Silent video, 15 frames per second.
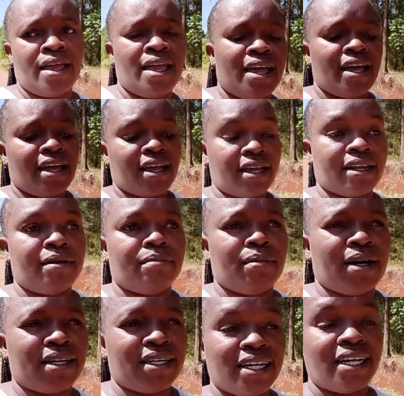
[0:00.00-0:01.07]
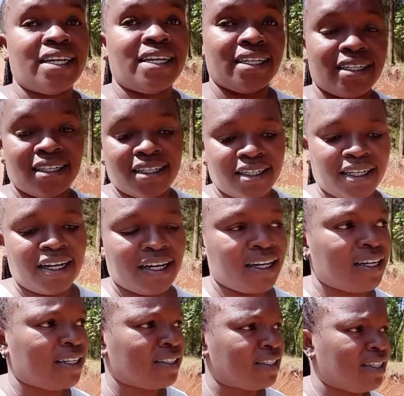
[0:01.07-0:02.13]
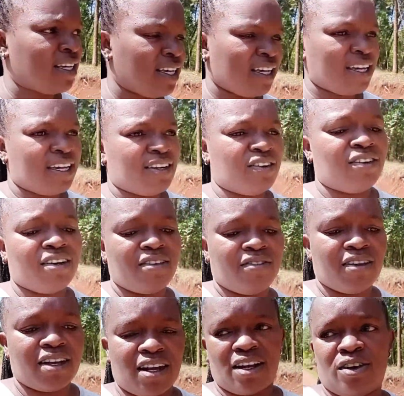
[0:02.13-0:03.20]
had a bad headache. I don't even